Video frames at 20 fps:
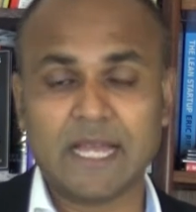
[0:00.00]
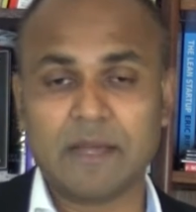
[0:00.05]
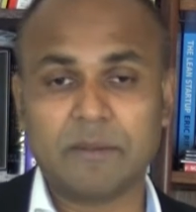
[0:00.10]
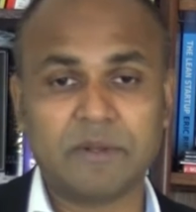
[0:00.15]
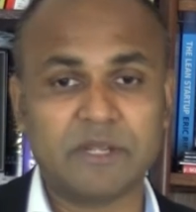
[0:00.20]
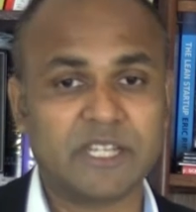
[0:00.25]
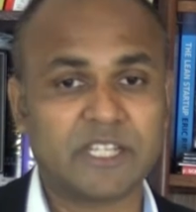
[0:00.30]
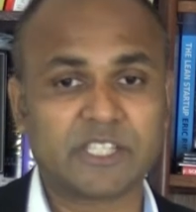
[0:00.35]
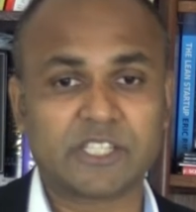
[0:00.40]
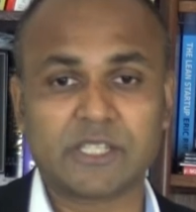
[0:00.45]

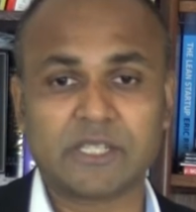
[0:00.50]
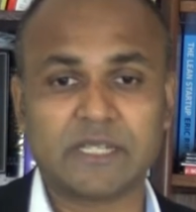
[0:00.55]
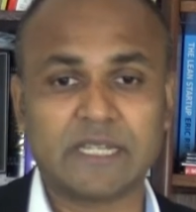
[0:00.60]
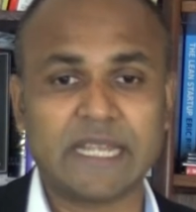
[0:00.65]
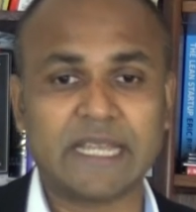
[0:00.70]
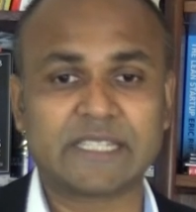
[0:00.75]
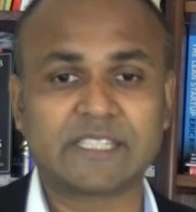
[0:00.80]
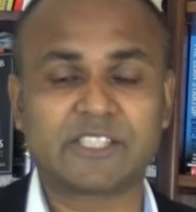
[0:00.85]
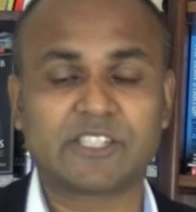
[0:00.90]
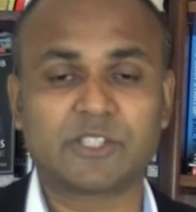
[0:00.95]

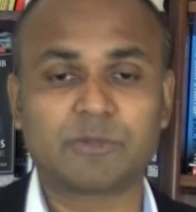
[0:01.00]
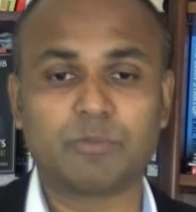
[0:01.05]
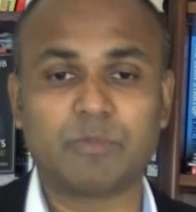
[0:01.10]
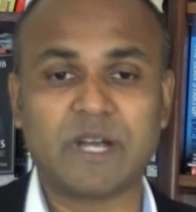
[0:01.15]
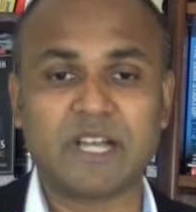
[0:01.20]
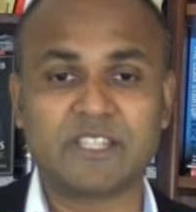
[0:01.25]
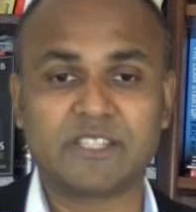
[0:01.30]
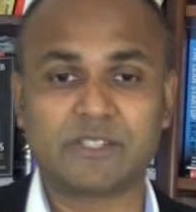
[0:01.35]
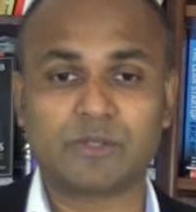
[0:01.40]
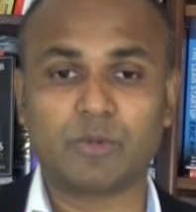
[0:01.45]
next
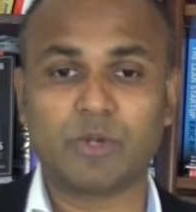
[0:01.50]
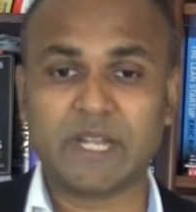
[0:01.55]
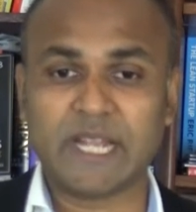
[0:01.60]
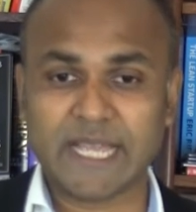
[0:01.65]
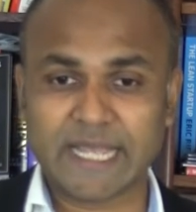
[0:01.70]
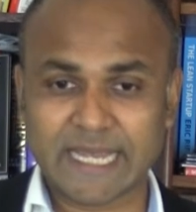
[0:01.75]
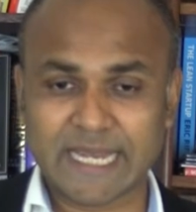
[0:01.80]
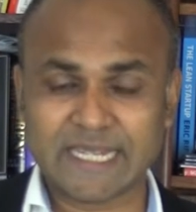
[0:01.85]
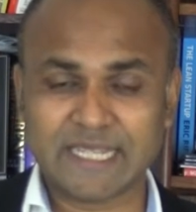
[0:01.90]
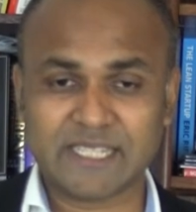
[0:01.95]
month when
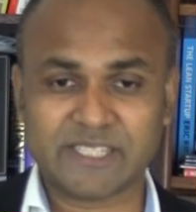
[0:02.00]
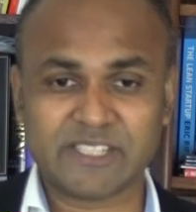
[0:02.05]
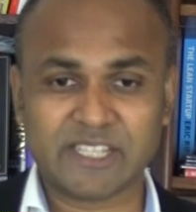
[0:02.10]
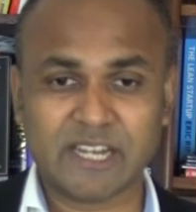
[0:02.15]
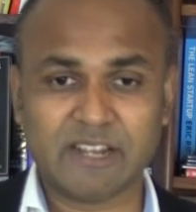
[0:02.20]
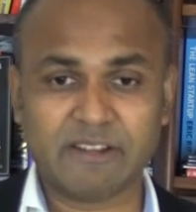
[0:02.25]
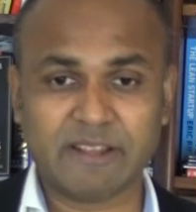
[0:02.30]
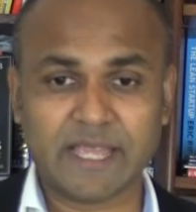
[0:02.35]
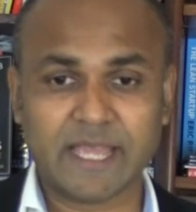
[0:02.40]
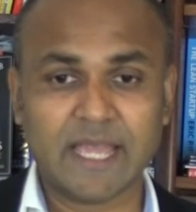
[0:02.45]
I get the
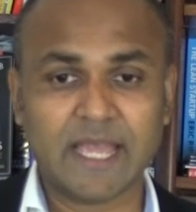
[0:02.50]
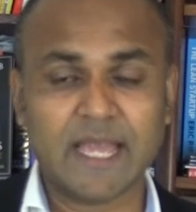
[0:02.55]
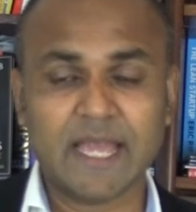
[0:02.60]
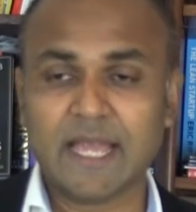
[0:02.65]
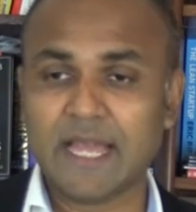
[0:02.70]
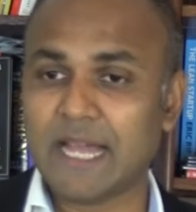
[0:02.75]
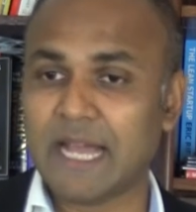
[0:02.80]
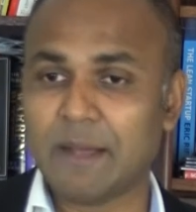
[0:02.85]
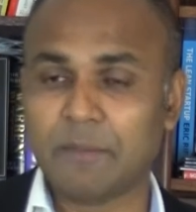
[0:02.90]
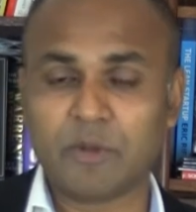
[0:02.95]
salary,
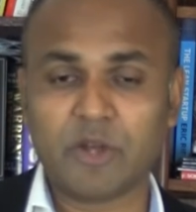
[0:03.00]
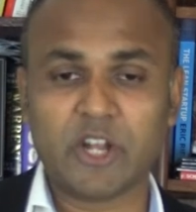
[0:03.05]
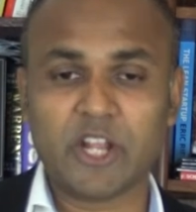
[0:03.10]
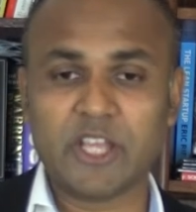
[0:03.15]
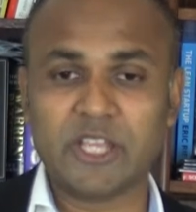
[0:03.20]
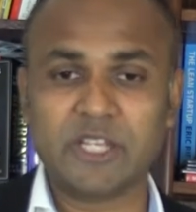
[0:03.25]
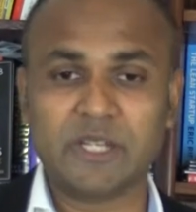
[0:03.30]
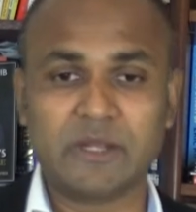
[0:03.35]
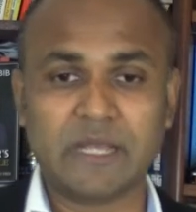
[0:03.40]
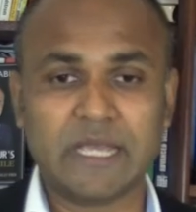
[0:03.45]
I'm
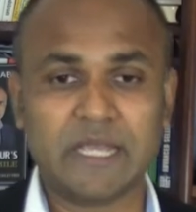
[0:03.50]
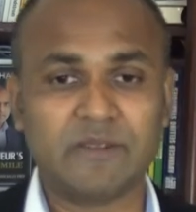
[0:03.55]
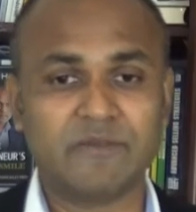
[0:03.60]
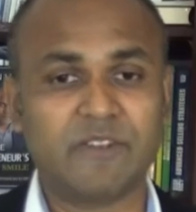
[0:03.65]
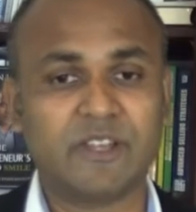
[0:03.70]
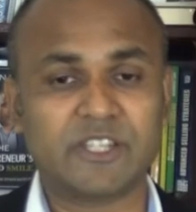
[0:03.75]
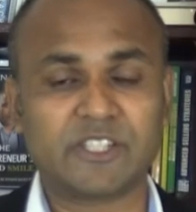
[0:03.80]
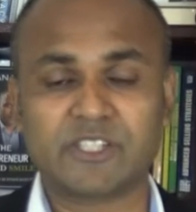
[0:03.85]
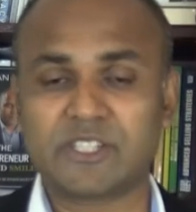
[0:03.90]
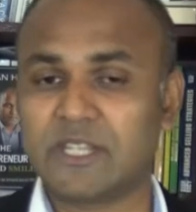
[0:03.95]
gonna
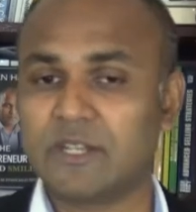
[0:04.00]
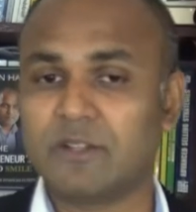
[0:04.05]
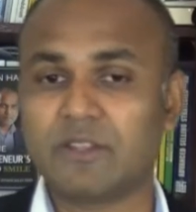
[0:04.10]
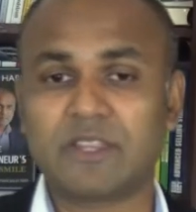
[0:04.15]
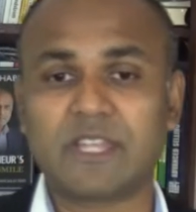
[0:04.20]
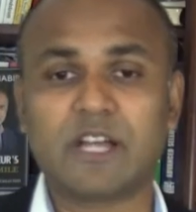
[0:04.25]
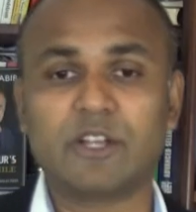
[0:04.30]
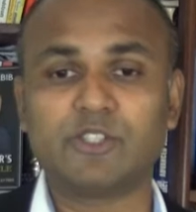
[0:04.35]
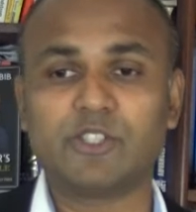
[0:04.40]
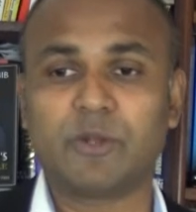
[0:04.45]
invest
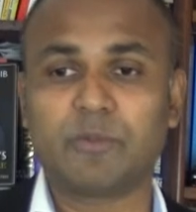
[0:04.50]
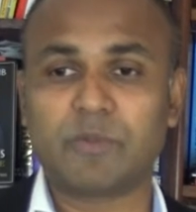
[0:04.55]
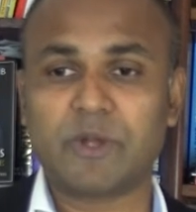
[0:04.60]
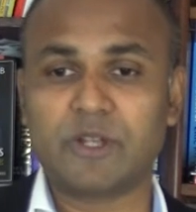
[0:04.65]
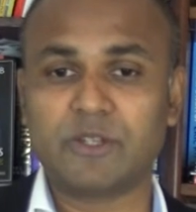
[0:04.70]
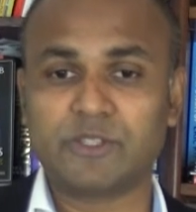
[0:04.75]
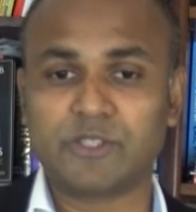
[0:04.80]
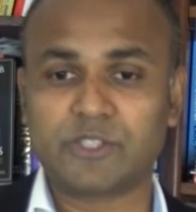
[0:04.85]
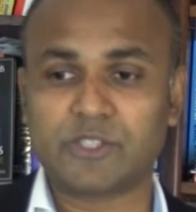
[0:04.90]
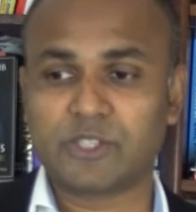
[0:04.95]

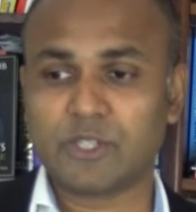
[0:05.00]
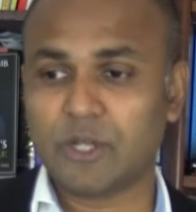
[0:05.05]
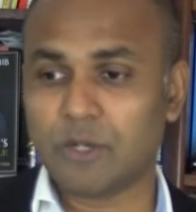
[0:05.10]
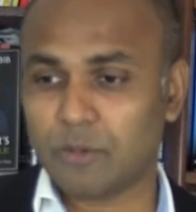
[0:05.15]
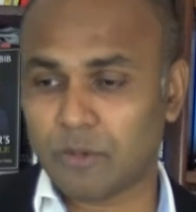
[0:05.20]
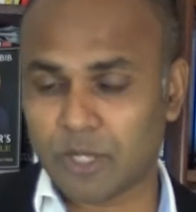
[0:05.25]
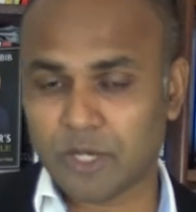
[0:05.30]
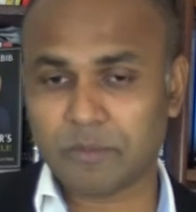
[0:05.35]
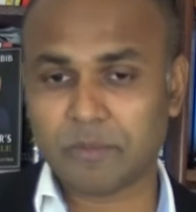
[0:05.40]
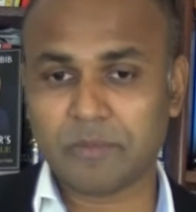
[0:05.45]
£1,000
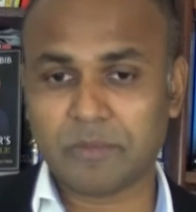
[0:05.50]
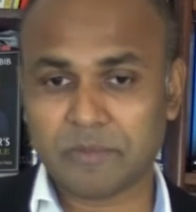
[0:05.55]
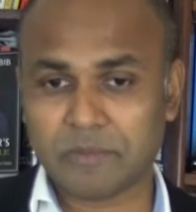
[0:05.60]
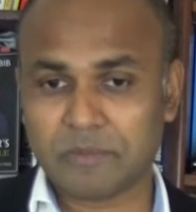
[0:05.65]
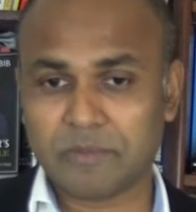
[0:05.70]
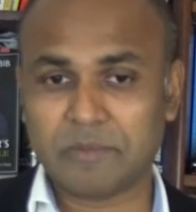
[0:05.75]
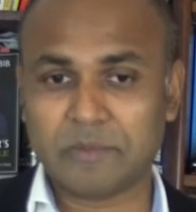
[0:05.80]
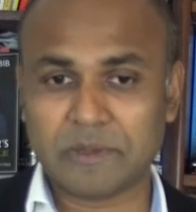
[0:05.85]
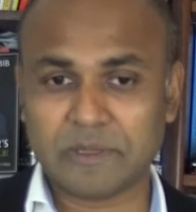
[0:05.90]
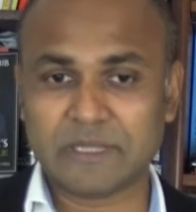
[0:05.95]
on
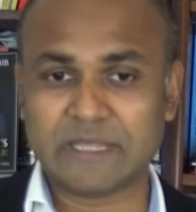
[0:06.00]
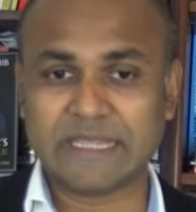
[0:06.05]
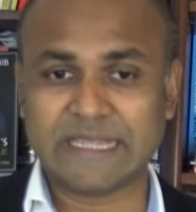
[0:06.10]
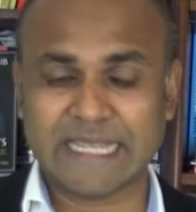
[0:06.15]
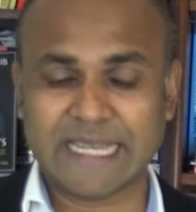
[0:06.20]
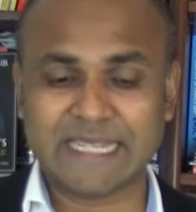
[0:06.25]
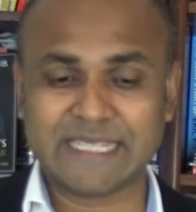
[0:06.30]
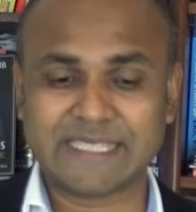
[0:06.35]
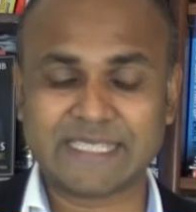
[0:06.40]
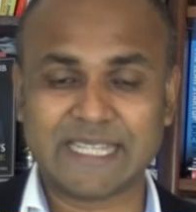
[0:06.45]

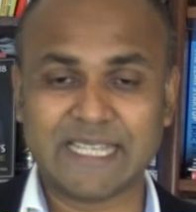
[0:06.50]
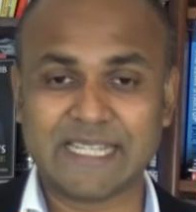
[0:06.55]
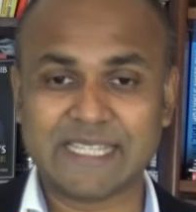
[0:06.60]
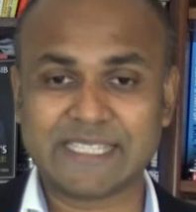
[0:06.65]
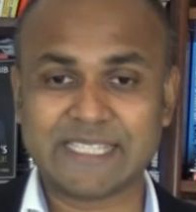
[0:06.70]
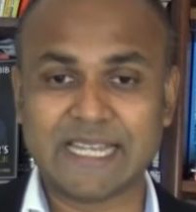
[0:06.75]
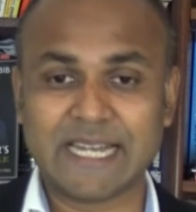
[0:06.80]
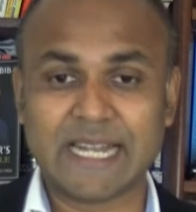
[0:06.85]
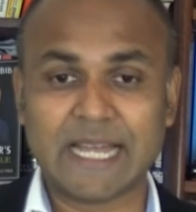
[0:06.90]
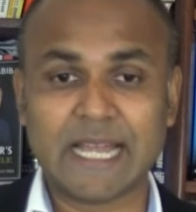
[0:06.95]
that
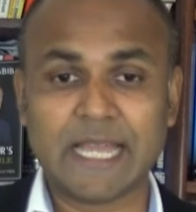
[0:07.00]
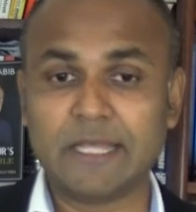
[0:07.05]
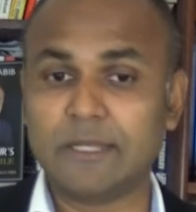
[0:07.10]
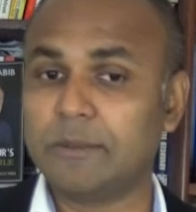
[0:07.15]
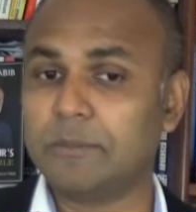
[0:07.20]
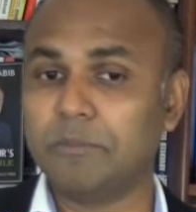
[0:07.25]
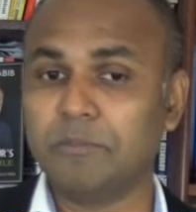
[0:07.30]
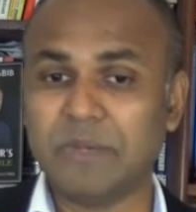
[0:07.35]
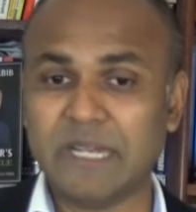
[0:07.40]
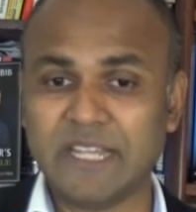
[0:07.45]
skills, and I
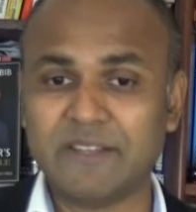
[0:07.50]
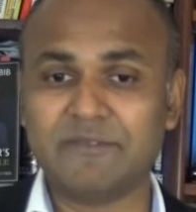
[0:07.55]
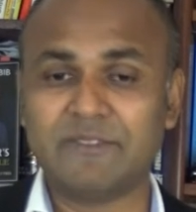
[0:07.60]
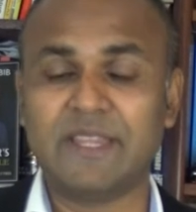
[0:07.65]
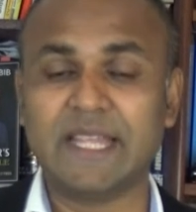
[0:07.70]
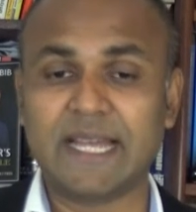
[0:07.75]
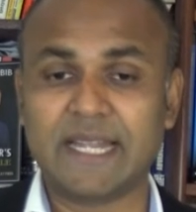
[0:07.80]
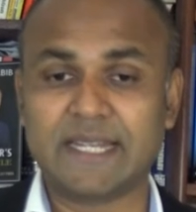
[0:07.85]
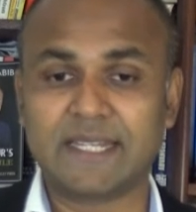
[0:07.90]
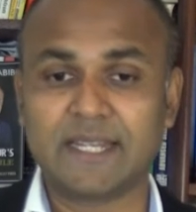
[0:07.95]
believe
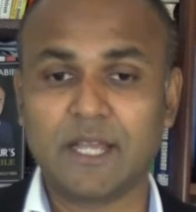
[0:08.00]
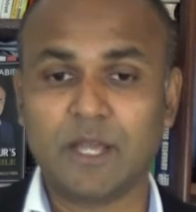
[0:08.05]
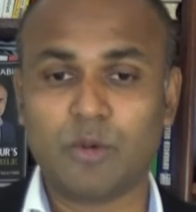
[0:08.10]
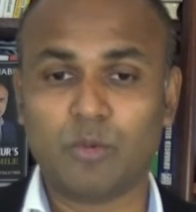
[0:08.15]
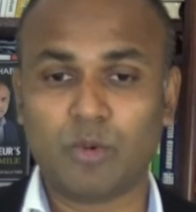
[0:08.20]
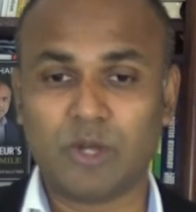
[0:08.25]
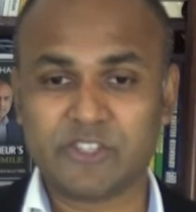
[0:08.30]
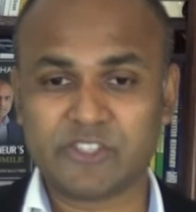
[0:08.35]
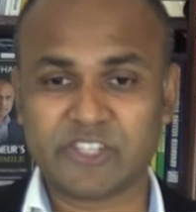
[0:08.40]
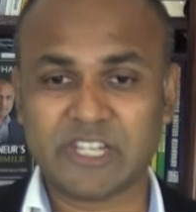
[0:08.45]
that
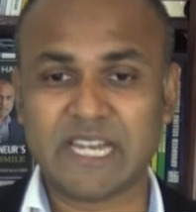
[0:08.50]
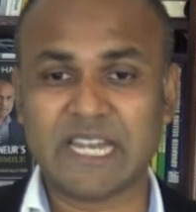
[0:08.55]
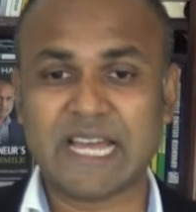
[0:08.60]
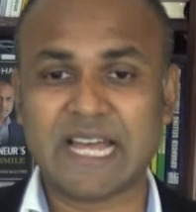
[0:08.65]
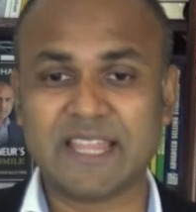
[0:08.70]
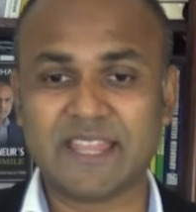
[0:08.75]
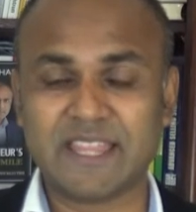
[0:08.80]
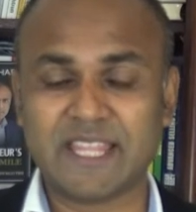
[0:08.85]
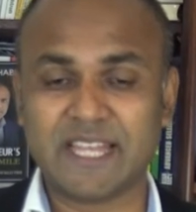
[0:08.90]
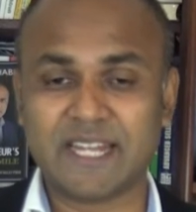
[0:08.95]
once I
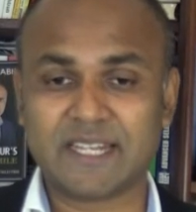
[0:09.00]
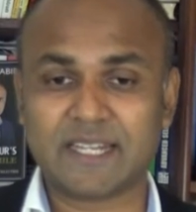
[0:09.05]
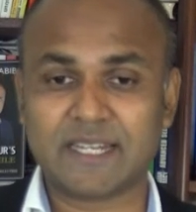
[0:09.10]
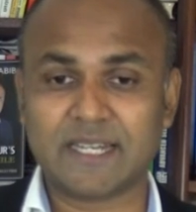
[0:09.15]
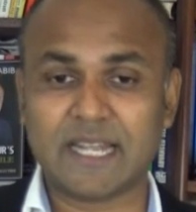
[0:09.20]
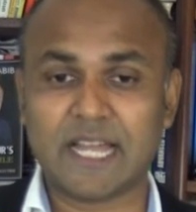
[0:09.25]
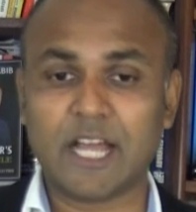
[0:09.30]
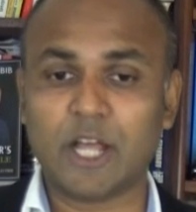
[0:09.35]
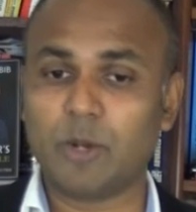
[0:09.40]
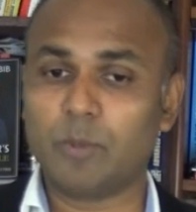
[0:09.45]
learn that,
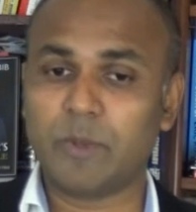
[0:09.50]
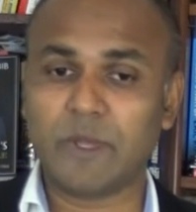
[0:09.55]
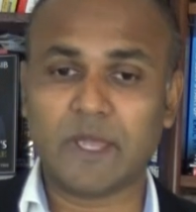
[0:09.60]
I'll be